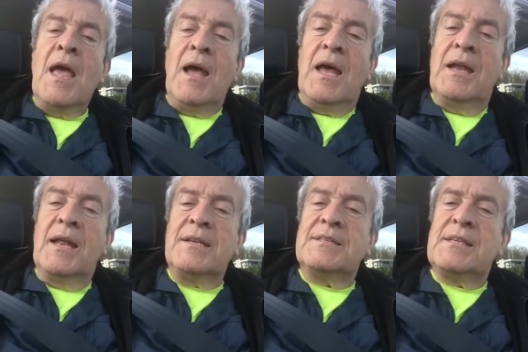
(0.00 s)

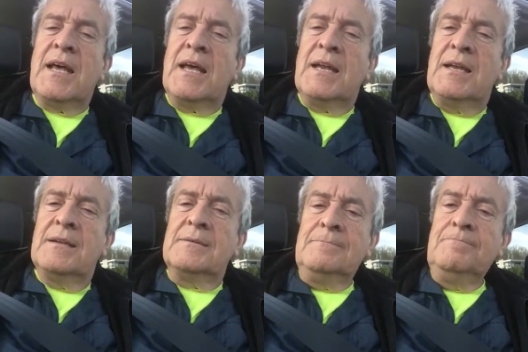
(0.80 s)
And I
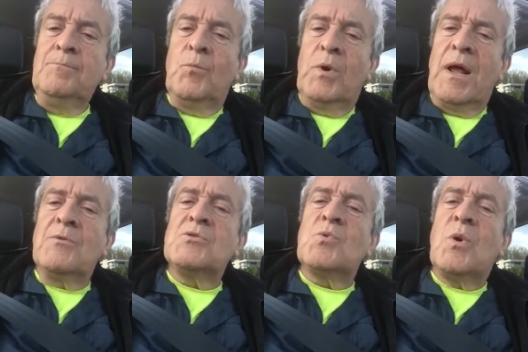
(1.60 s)
said, when I was